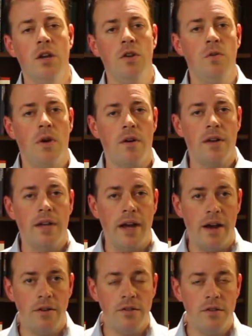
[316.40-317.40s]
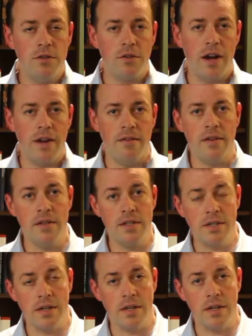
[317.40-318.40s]
You are allowed to drive in a
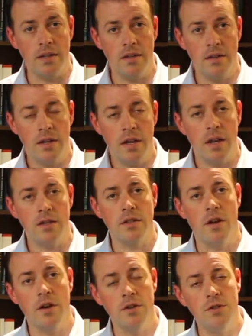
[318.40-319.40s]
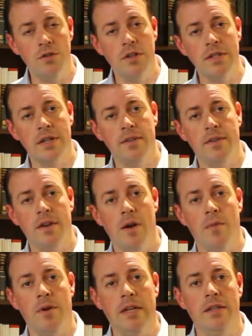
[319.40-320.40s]
sling as long as you can safely
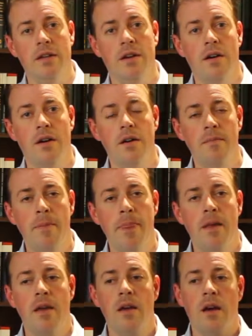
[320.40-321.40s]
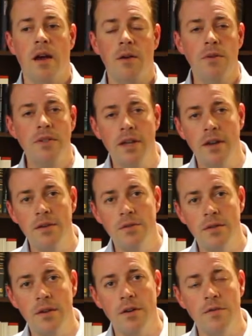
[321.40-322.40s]
operate the car. I will tell
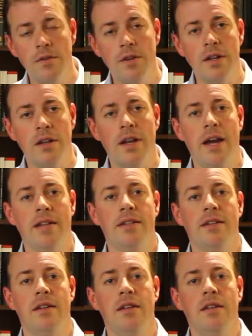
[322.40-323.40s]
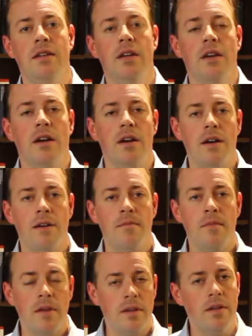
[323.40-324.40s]
you though, if you get in an accident,
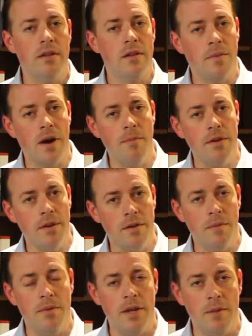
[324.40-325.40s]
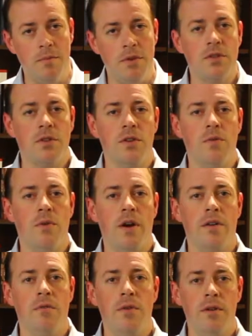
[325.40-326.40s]
they're probably going to blame you. So you
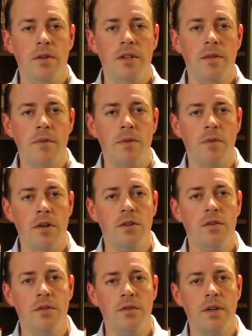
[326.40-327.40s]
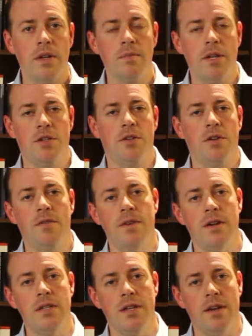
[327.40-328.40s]
want to really limit what you're doing and make sure you're
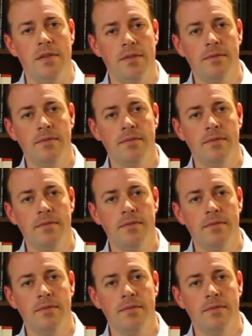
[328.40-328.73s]
very safe.